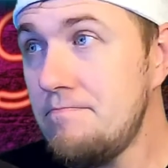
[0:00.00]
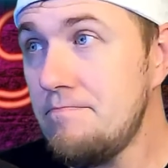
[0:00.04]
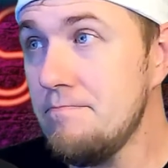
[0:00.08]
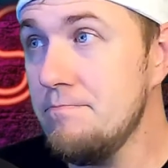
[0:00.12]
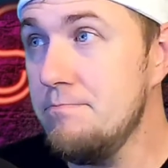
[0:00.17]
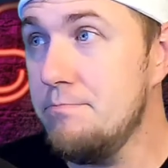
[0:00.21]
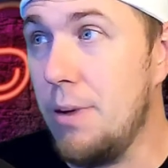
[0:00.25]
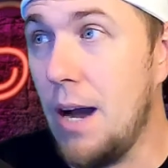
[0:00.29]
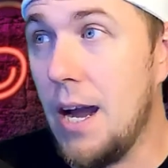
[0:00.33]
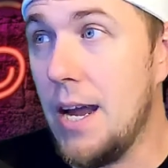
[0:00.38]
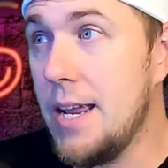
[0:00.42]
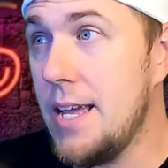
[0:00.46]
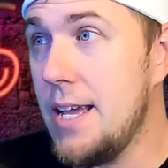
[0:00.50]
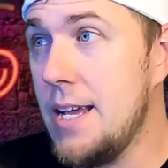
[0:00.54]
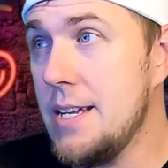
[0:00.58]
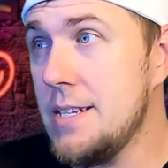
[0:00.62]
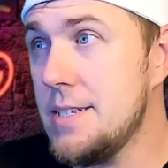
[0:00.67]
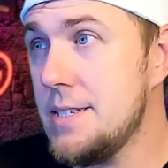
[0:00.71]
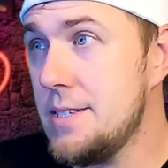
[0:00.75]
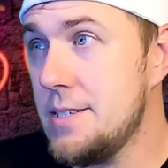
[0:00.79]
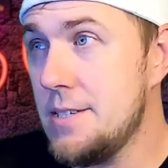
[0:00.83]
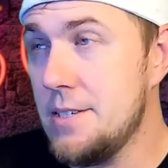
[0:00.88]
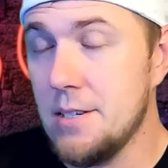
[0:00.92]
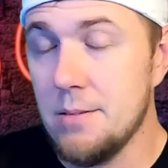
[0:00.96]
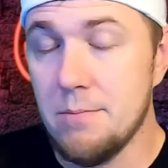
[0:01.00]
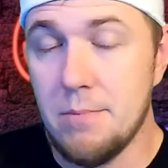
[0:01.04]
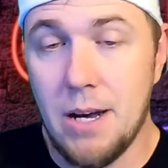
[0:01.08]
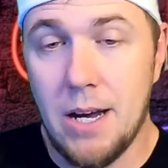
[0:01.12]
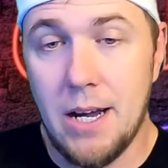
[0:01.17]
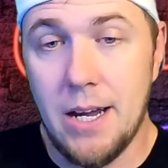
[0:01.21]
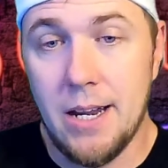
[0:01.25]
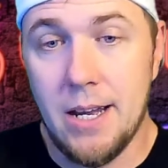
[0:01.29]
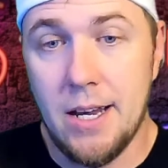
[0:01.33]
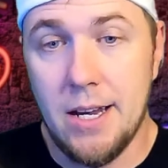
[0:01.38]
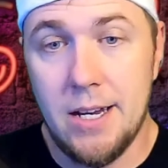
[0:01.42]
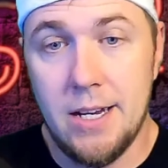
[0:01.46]
Binance, you can
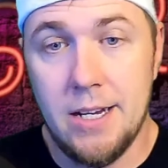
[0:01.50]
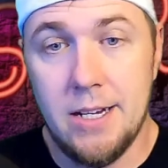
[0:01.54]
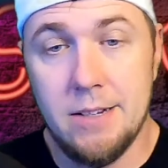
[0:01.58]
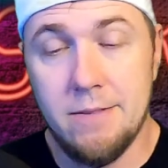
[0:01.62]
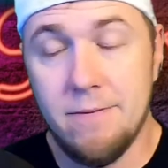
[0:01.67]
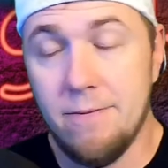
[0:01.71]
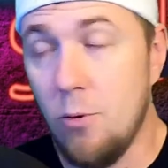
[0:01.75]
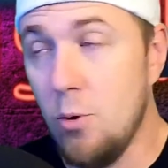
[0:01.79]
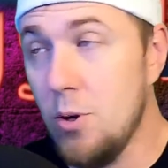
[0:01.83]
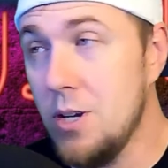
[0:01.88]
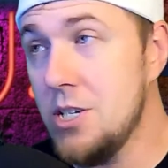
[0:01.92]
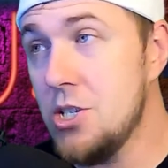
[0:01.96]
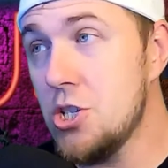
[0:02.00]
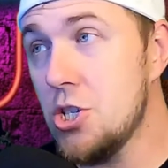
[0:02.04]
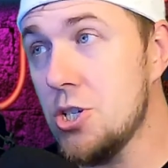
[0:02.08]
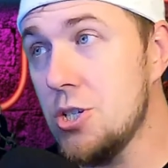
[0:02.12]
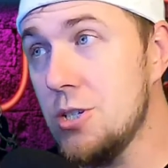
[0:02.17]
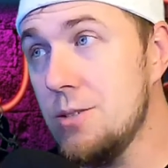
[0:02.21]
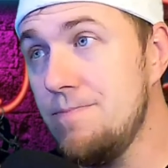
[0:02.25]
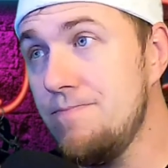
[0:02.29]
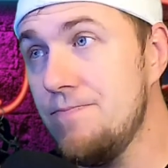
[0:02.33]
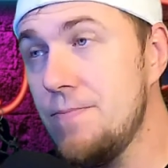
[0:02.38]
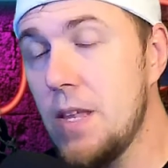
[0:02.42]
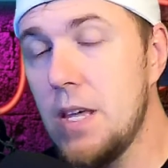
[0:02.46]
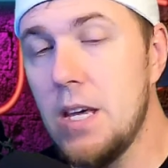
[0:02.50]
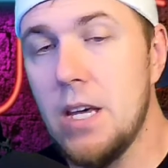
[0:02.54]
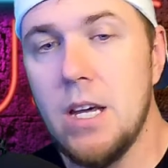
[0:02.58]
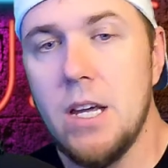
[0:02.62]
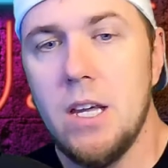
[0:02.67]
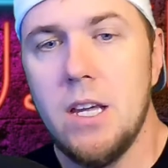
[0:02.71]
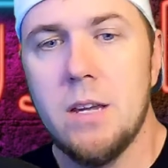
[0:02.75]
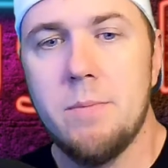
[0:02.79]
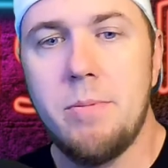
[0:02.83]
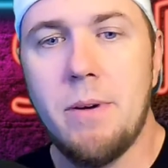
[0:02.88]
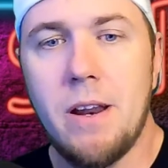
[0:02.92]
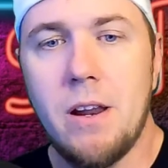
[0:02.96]
buy it on Voyager, you can
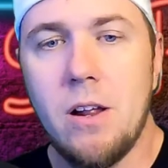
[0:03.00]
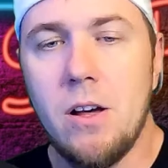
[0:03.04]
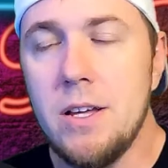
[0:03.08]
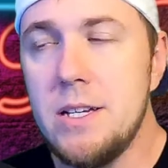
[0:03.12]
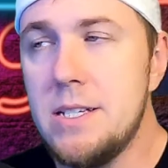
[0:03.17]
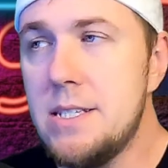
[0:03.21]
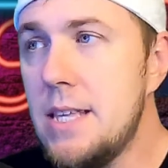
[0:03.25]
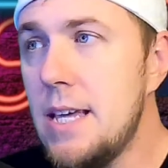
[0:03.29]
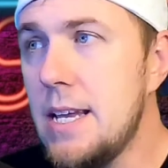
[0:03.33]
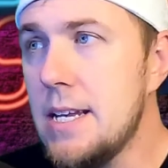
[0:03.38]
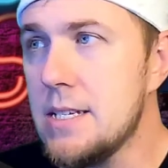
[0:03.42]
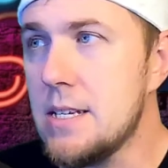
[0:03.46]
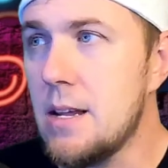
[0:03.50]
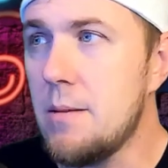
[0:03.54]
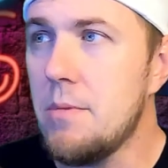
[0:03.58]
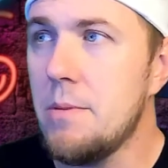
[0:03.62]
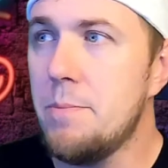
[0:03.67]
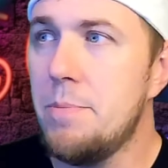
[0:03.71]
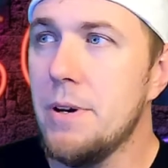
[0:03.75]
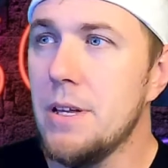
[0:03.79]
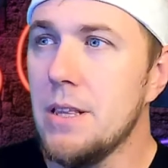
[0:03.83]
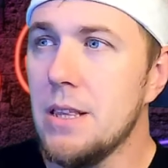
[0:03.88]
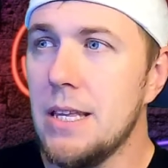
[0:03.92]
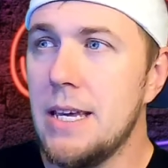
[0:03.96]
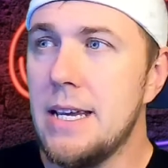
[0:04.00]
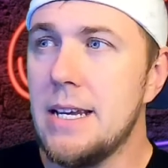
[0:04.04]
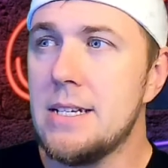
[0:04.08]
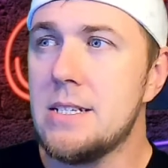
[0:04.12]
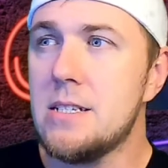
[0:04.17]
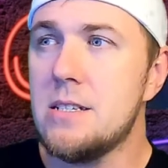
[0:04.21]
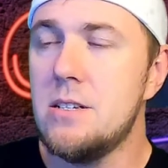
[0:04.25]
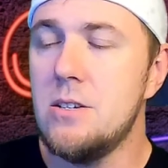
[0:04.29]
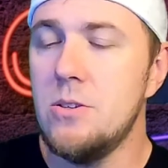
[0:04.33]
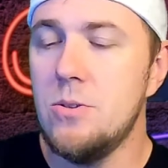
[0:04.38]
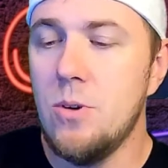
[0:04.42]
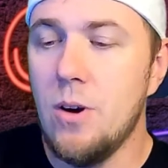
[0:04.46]
buy it on all these things. I'm going to put
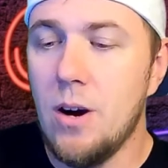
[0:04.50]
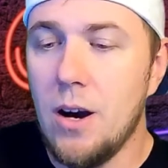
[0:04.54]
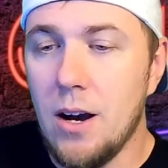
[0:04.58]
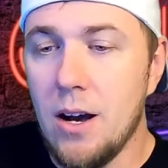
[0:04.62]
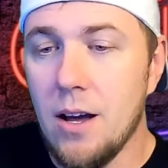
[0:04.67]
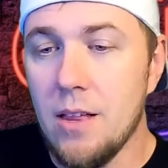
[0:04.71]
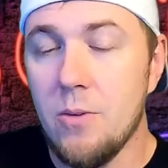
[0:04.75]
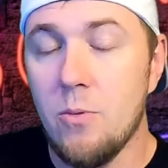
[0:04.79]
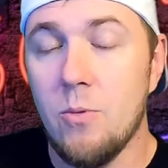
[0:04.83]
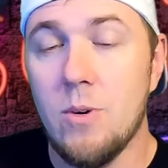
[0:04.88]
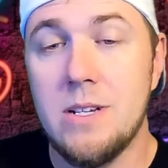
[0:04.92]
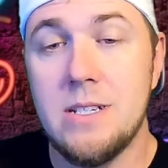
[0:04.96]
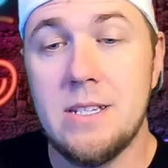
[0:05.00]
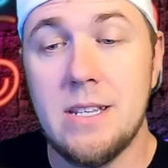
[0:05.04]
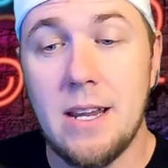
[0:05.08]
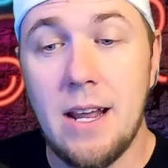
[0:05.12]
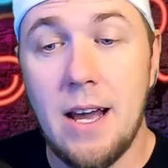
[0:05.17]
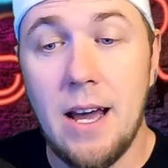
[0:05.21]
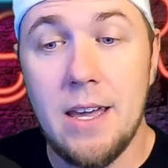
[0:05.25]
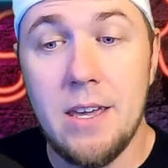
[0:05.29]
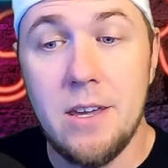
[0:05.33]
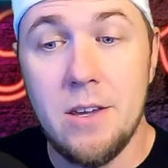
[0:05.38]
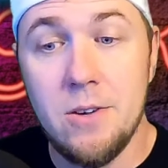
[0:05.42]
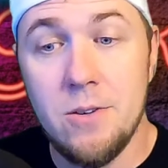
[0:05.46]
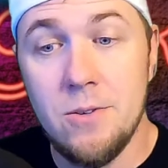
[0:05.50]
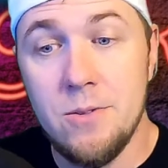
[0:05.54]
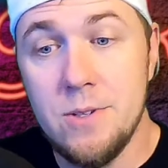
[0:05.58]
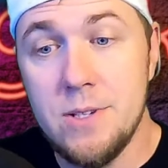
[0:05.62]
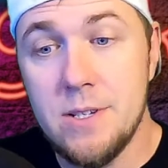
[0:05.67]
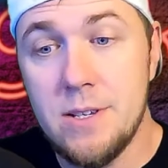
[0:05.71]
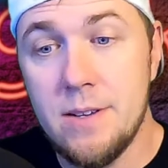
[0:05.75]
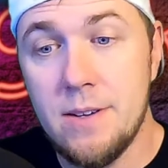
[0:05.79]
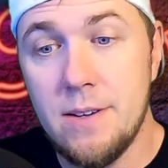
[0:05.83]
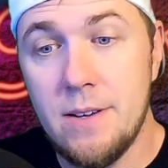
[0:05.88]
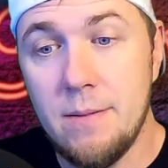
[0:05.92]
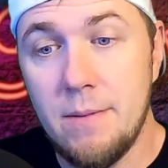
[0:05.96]
links to uh, the ones that I
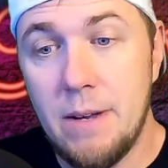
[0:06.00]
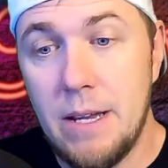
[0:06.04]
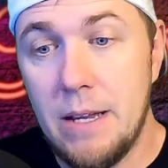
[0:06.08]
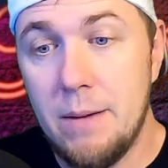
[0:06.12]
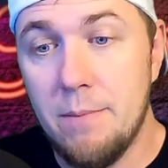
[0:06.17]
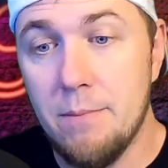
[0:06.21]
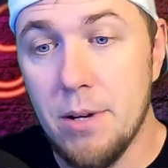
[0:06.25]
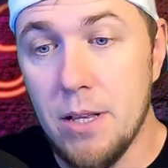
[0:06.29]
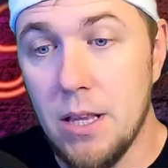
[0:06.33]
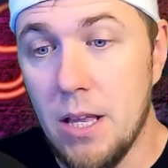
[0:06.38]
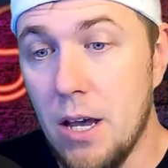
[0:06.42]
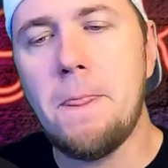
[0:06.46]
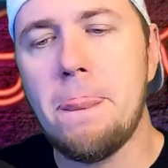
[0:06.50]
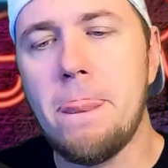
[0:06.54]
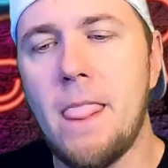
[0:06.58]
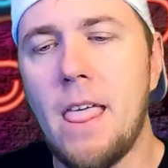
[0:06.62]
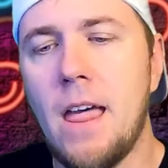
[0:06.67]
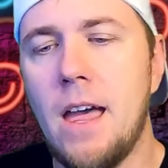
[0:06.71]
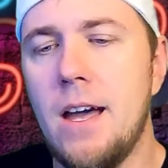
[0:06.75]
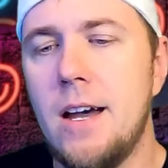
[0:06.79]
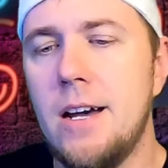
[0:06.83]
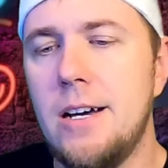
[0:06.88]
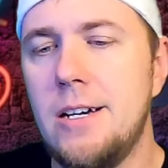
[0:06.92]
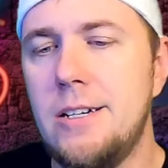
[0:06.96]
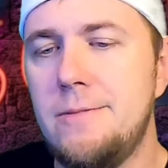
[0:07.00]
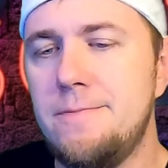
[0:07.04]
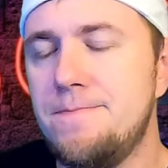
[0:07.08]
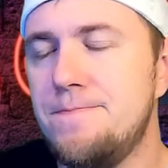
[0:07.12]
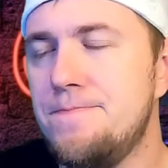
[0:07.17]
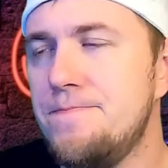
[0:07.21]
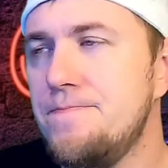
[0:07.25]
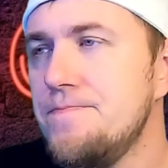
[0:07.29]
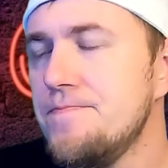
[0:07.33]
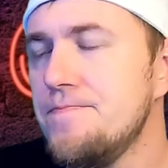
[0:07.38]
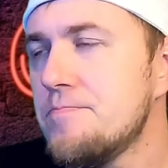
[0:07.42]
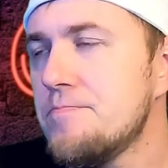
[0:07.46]
use below.
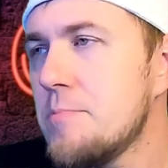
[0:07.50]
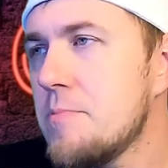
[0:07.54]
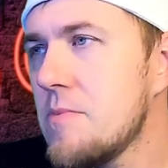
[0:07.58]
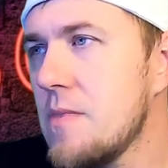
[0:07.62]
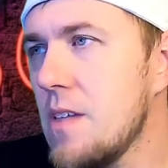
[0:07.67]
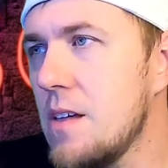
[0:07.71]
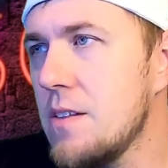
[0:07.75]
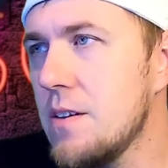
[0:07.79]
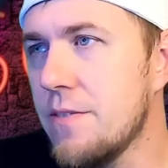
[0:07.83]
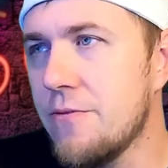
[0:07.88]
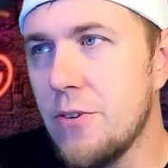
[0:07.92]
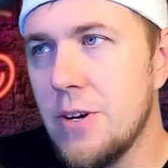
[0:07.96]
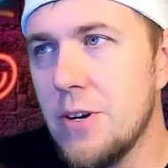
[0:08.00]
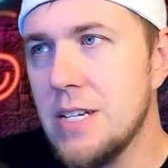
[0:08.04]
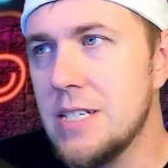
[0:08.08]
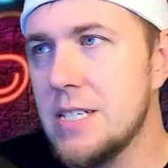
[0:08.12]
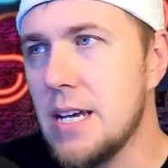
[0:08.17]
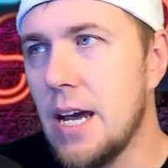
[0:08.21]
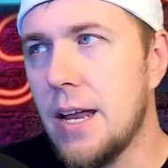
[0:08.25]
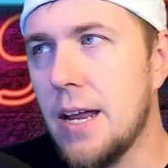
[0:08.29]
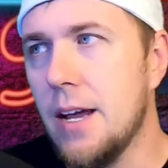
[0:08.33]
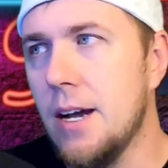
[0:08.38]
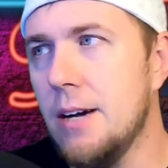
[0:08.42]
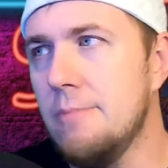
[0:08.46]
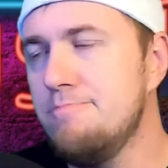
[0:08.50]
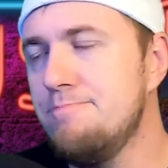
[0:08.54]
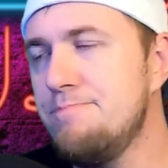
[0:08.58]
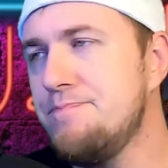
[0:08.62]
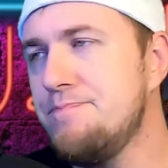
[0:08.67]
They're free to sign up.